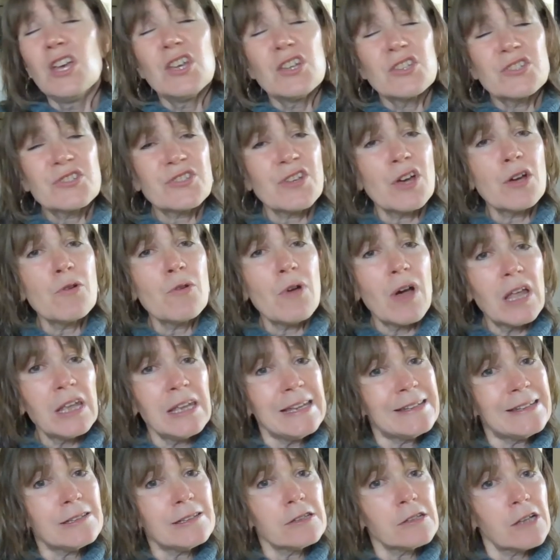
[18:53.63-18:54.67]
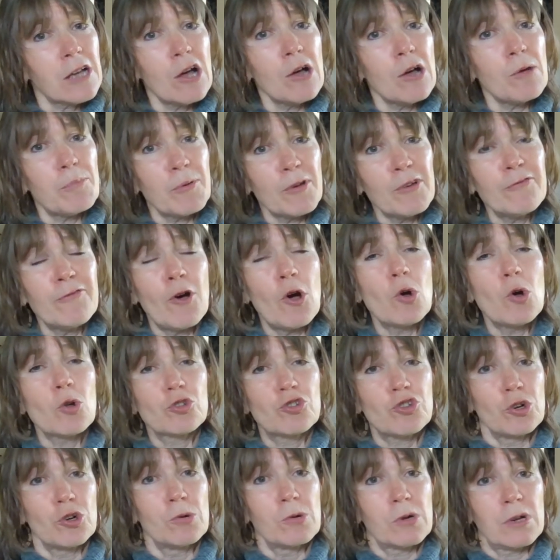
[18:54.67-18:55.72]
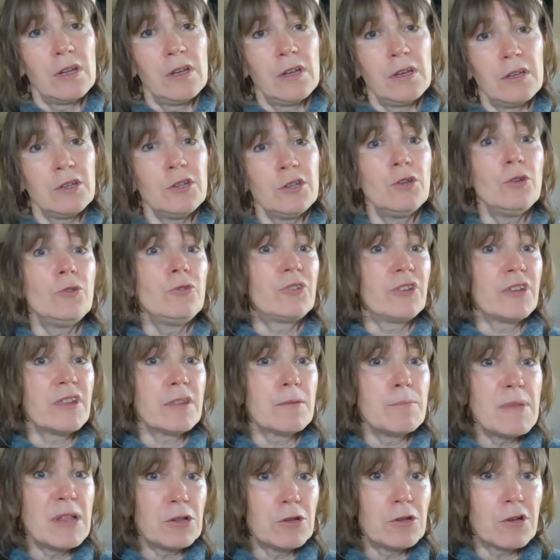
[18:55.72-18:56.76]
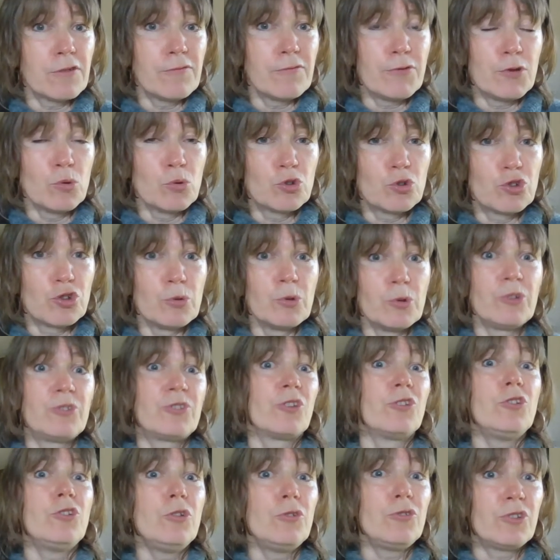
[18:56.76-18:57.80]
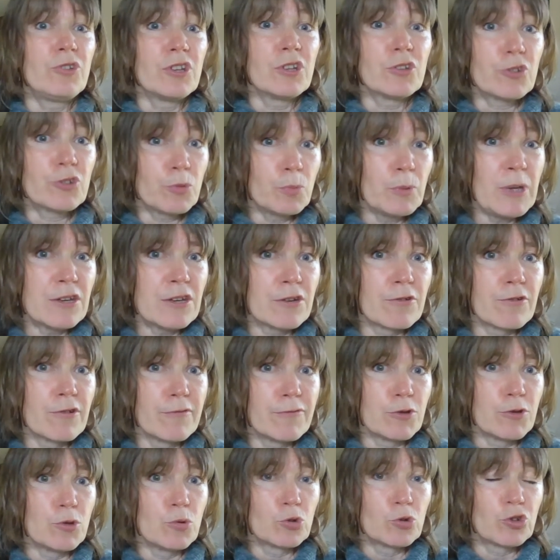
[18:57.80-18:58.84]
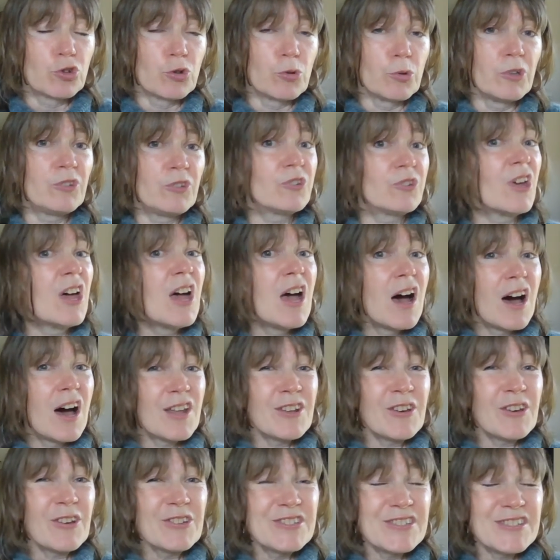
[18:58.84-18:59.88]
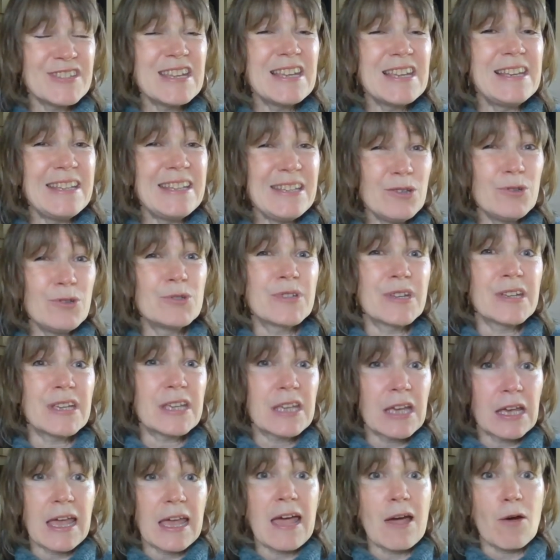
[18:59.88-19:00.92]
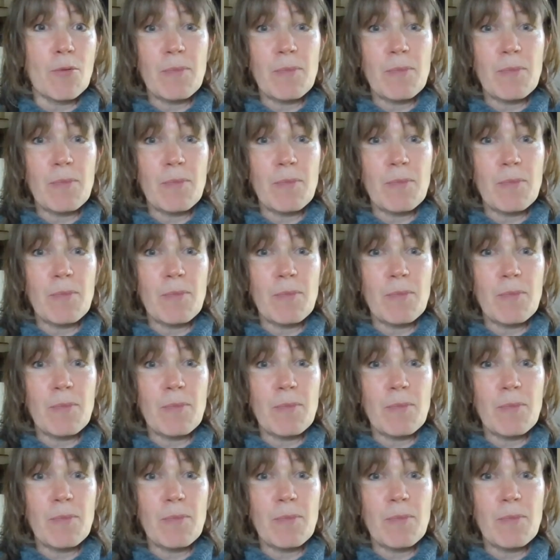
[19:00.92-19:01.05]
So a little cup of hot chocolate using the milk of your choice and using a sweetener of your choice, and ideally using cacao